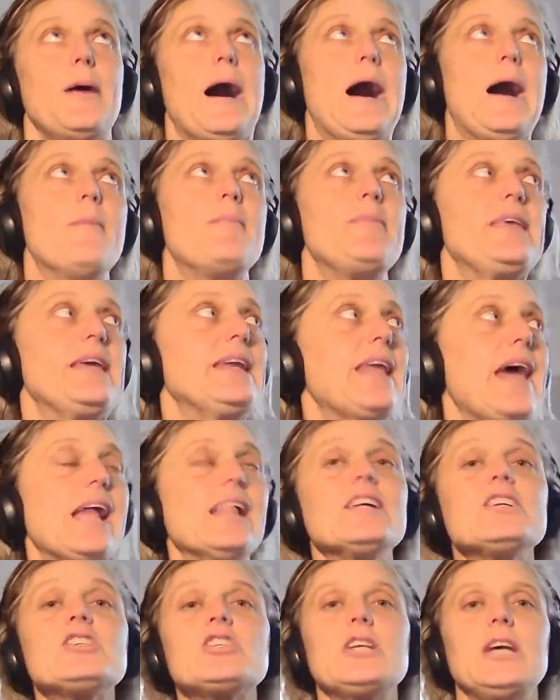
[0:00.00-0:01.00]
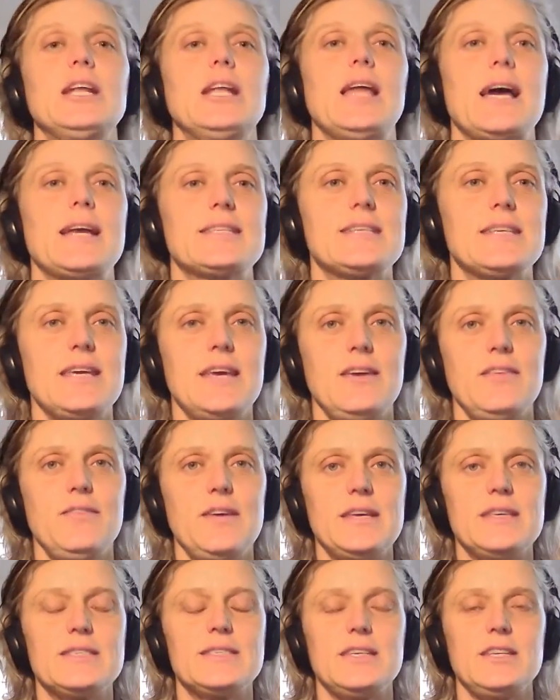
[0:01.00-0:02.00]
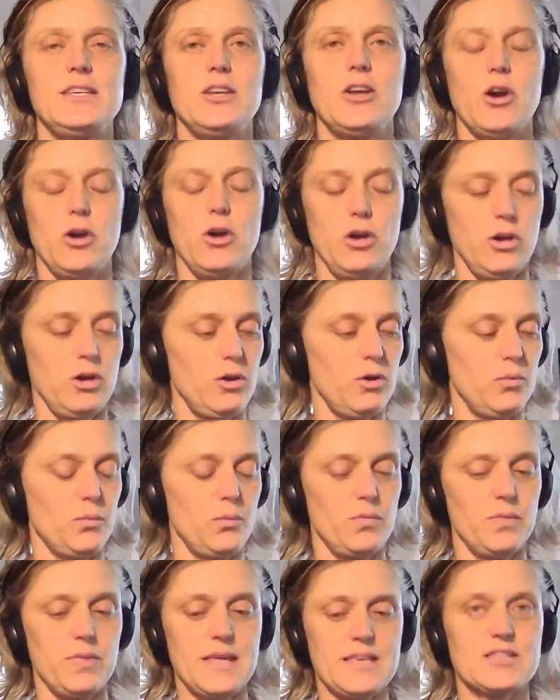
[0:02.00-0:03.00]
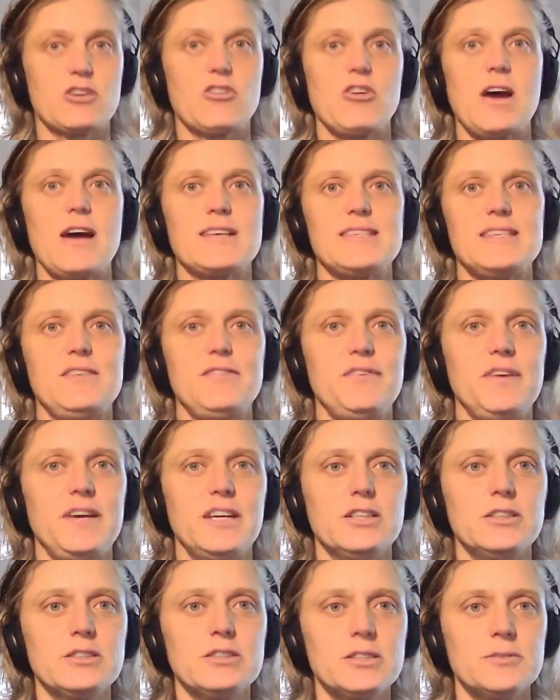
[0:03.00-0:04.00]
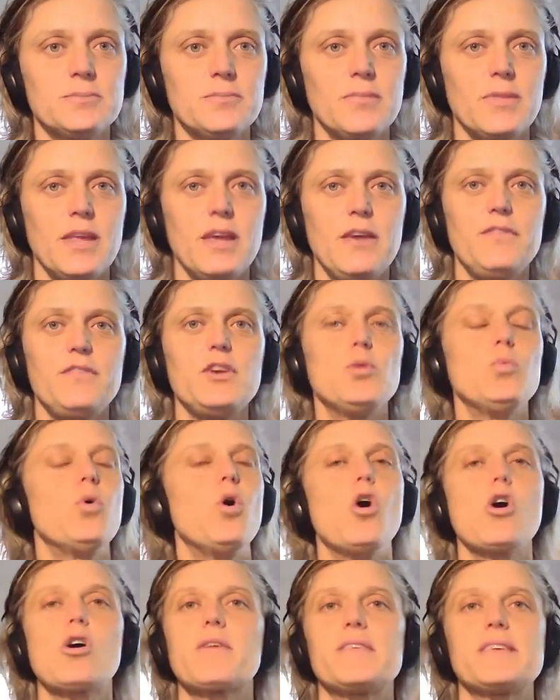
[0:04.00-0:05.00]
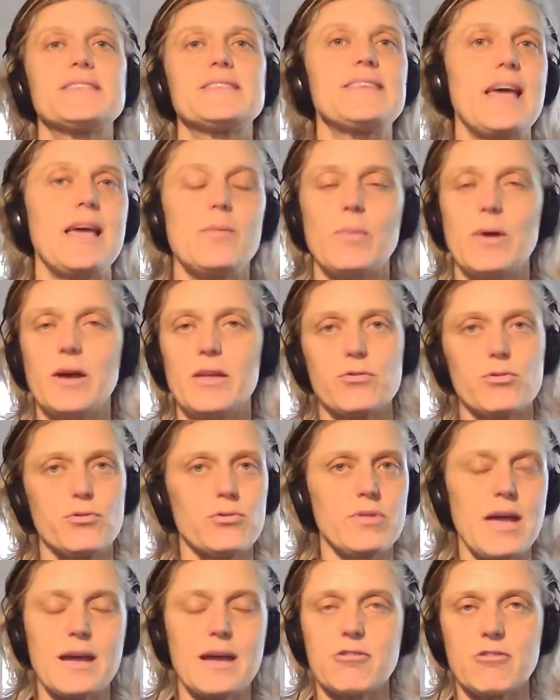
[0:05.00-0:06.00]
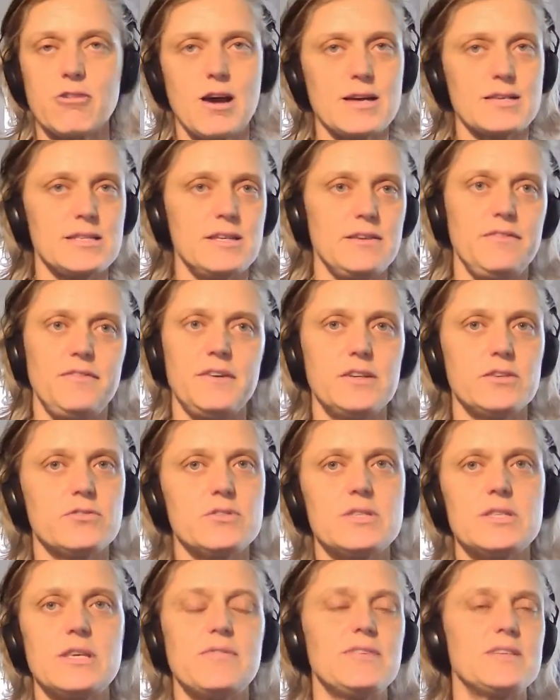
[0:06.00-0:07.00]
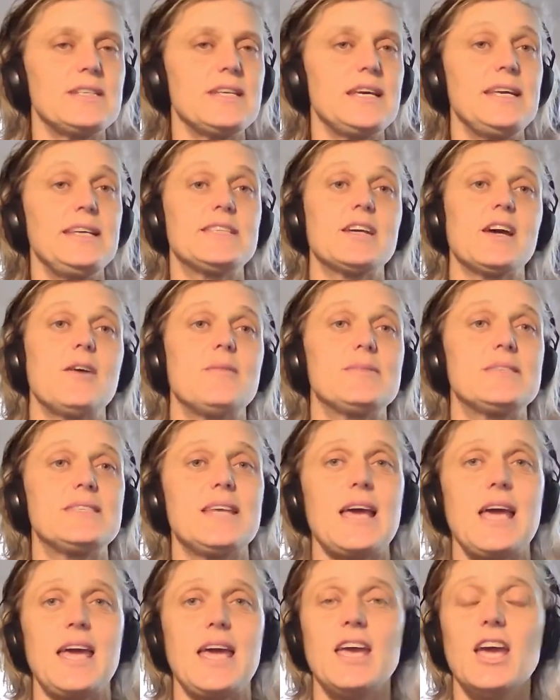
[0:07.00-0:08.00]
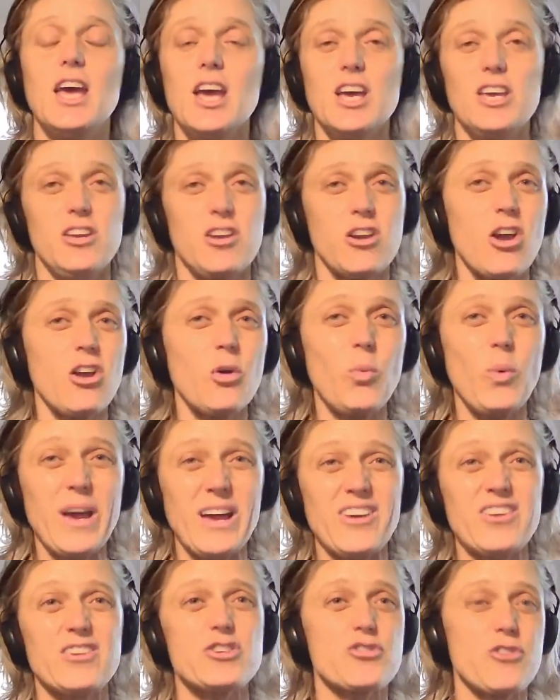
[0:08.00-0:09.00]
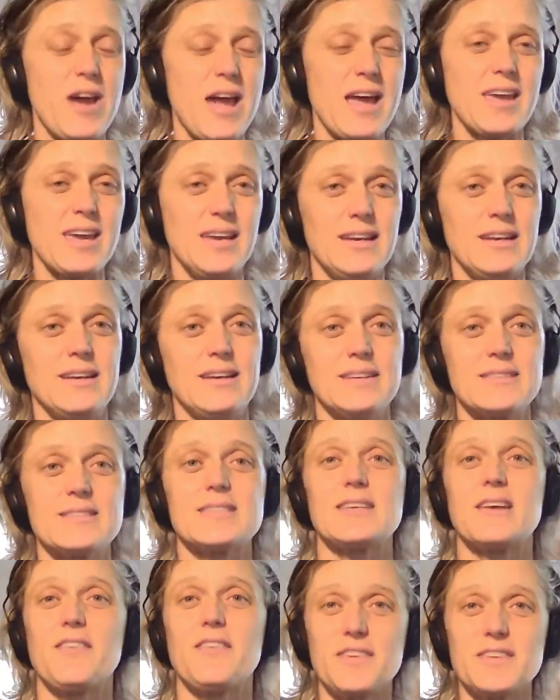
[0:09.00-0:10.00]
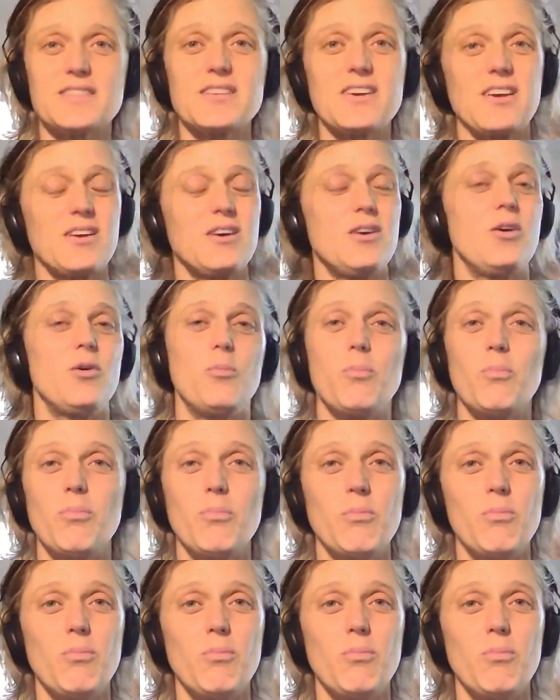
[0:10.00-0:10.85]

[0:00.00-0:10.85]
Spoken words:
The analogy I like to give is, there's a grassy field. If you walk the same way through that grassy field 17 times a day, you're going to wear a track in it and stuff is going to